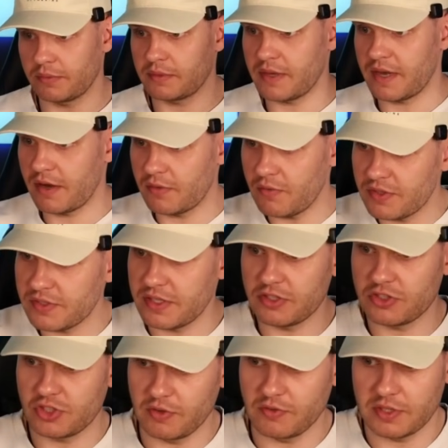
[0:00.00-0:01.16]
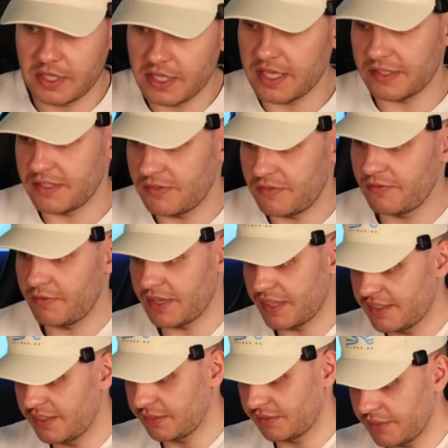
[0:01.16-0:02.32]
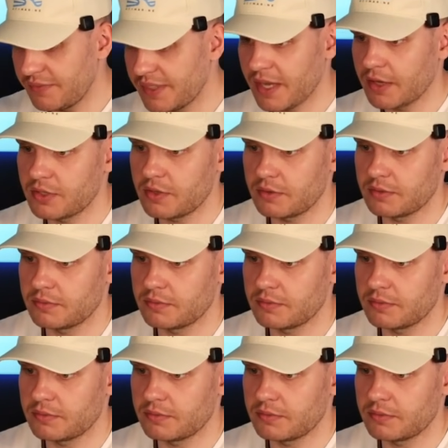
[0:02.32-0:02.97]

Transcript: In other words, it's generally easy to fit it into a vehicle.